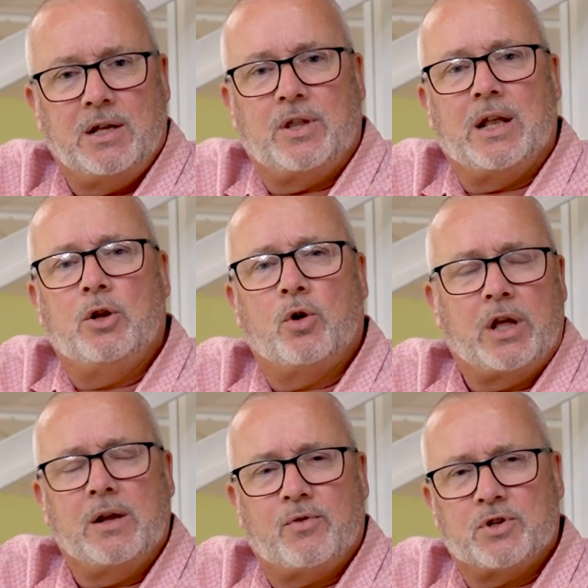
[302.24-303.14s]
They're
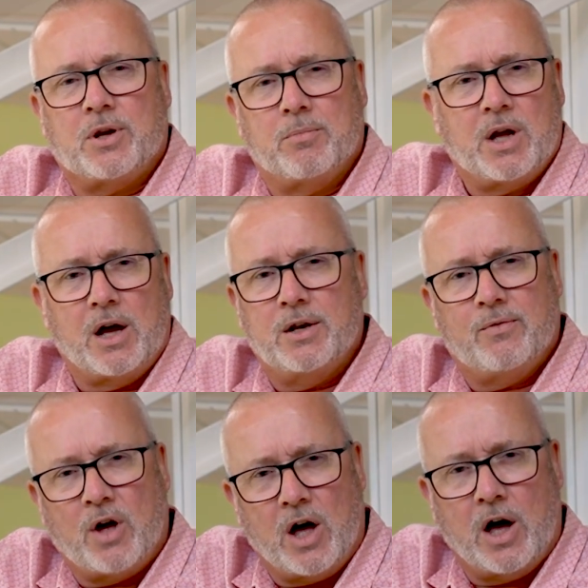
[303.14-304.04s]
looking for some kind
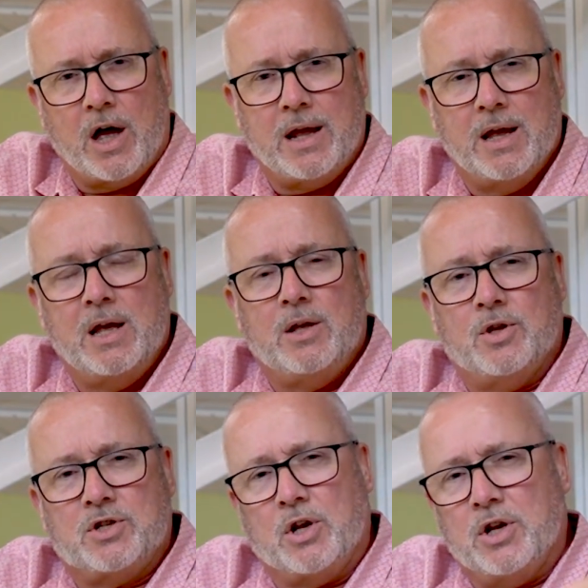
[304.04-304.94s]
of high
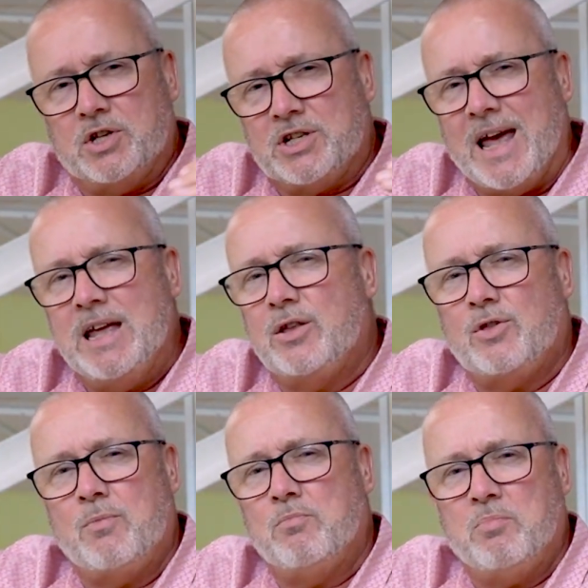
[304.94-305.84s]
that's going to take
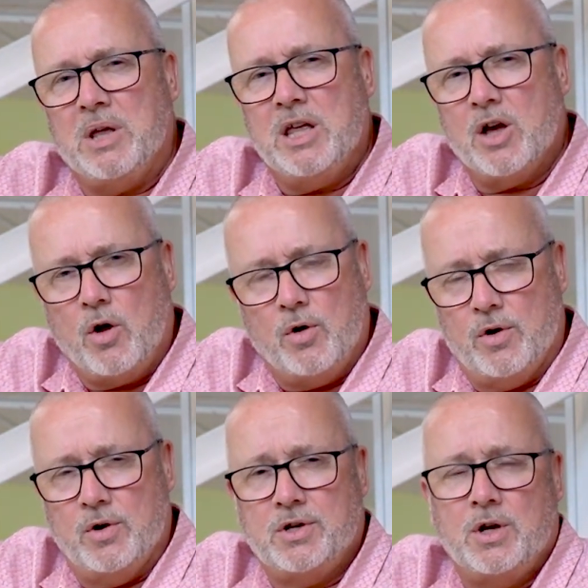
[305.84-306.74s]
them
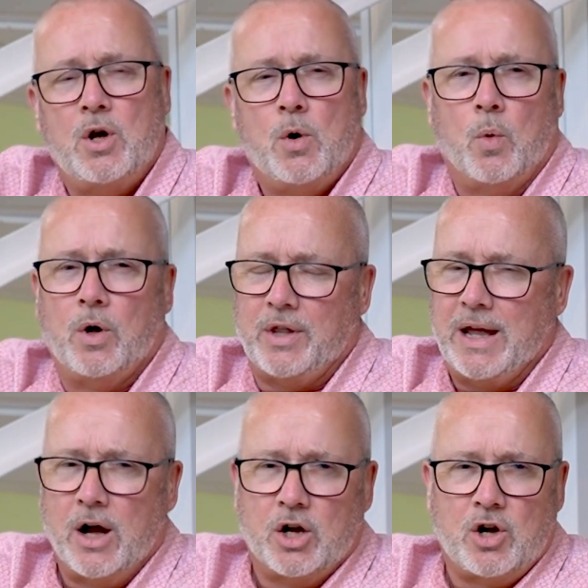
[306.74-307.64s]
beyond what
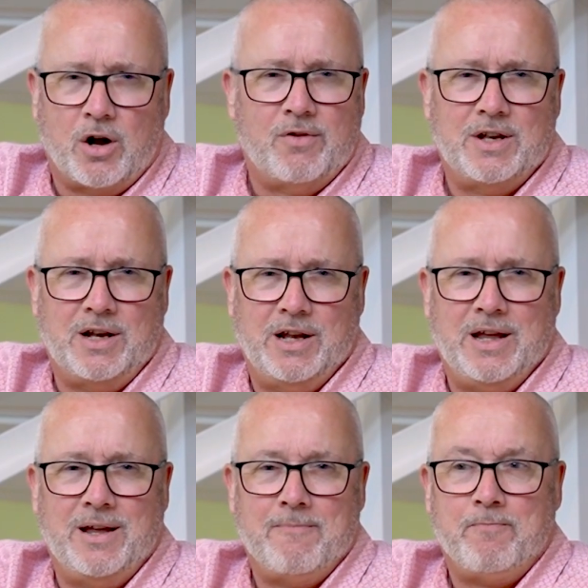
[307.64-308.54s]
they are
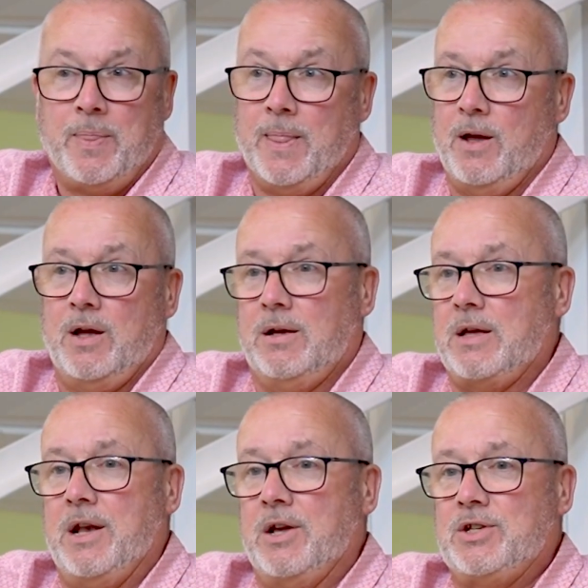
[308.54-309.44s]
currently,
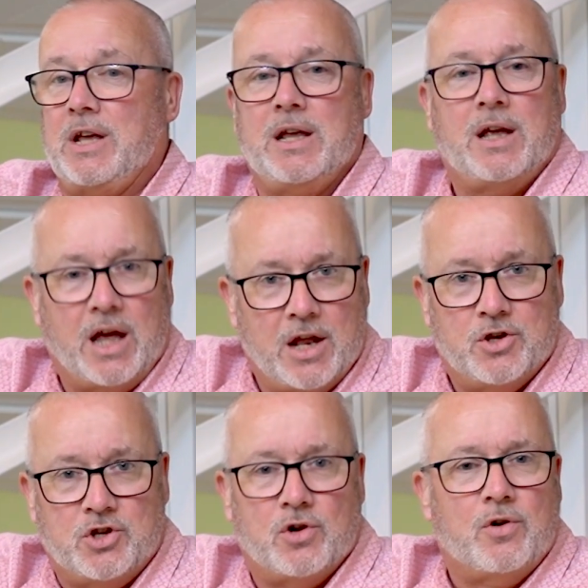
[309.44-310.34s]
can I say,
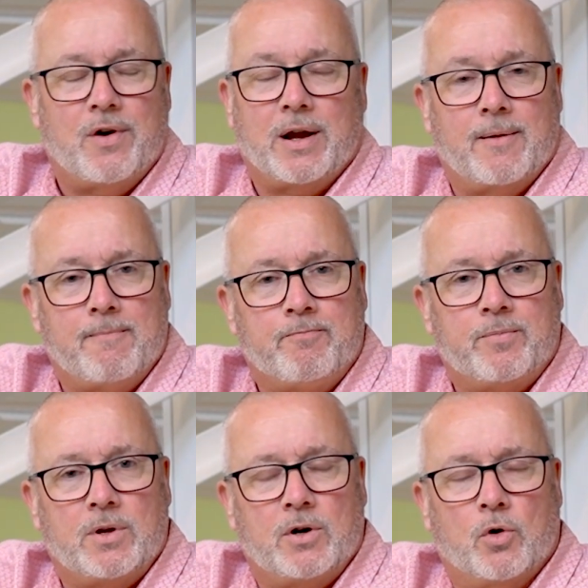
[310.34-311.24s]
enduring,
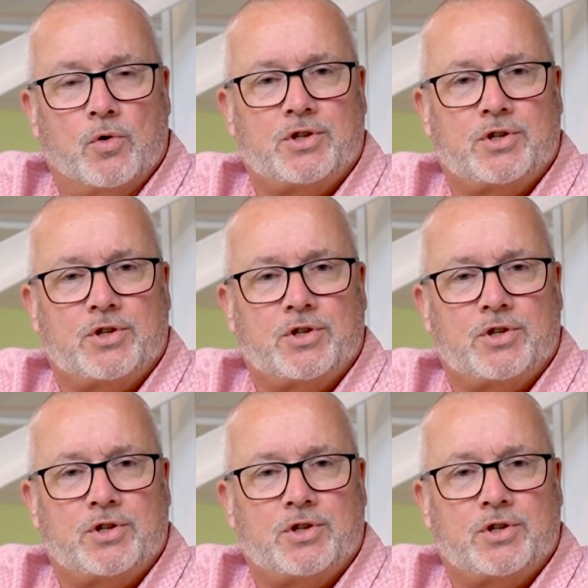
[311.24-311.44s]
or